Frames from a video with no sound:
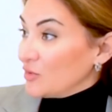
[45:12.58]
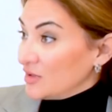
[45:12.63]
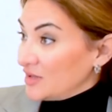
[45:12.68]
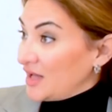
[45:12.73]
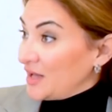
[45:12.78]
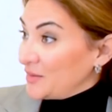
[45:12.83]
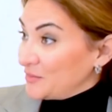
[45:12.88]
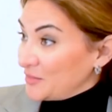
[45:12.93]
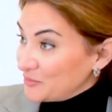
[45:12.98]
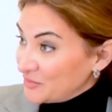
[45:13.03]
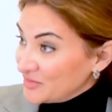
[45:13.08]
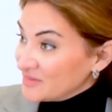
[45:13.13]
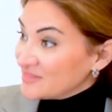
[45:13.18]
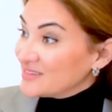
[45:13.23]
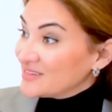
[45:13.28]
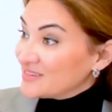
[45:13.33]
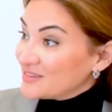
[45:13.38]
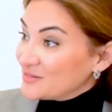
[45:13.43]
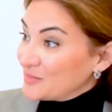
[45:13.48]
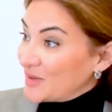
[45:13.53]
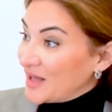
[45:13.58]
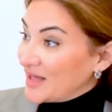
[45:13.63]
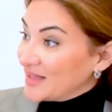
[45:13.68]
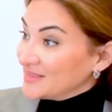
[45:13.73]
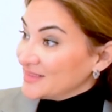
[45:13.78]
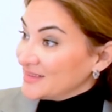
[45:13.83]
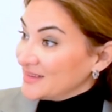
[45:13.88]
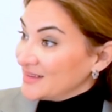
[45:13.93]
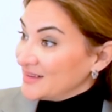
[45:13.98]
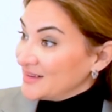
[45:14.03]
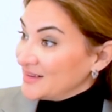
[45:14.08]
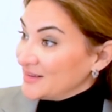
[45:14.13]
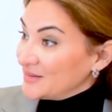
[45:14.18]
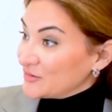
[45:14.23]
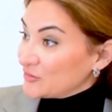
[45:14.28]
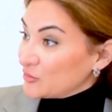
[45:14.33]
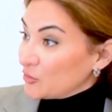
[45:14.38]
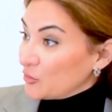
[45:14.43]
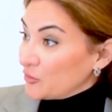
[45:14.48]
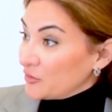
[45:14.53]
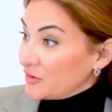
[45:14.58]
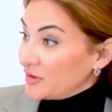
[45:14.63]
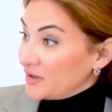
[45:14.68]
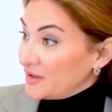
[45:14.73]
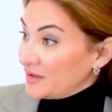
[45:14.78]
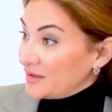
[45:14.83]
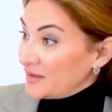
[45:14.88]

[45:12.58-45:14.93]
"Well, I'm a businessman, so